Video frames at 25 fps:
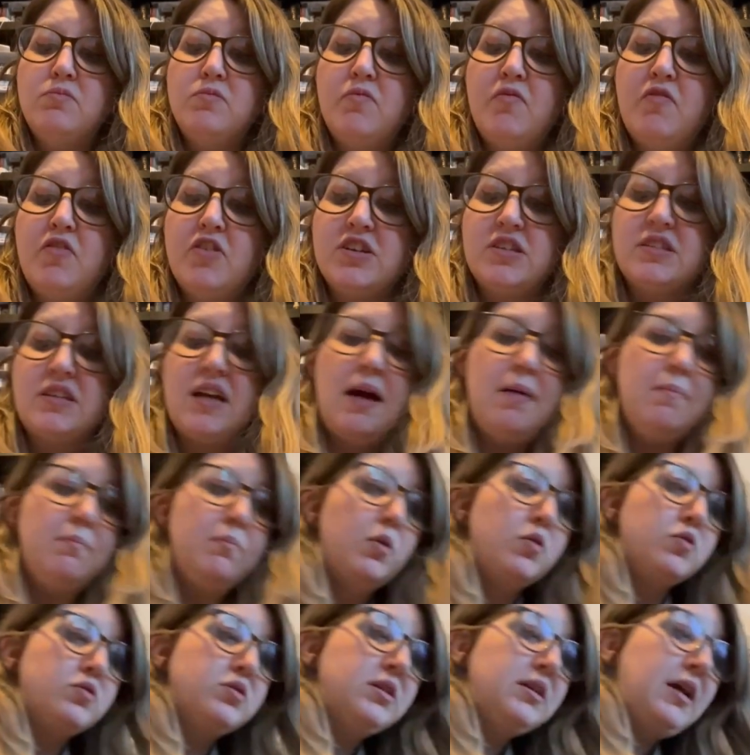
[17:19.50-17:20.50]
For set,
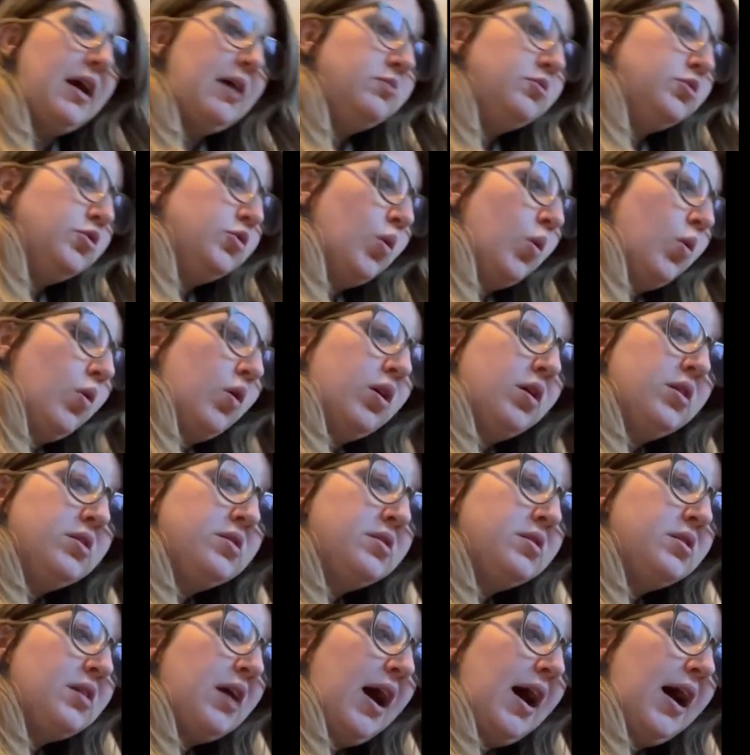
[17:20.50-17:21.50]
mostly
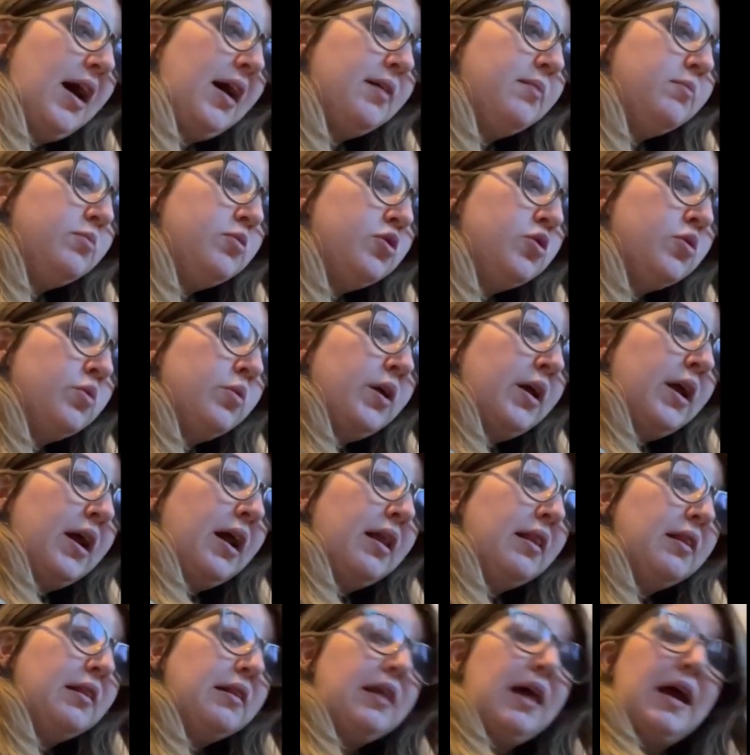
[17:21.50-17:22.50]
outdoors, I'm doing
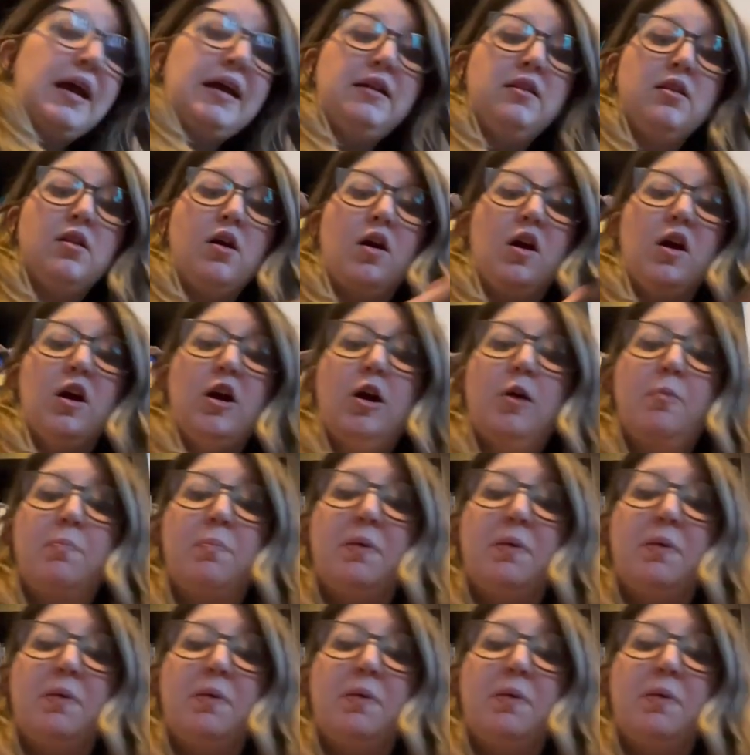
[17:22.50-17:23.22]
Light Lark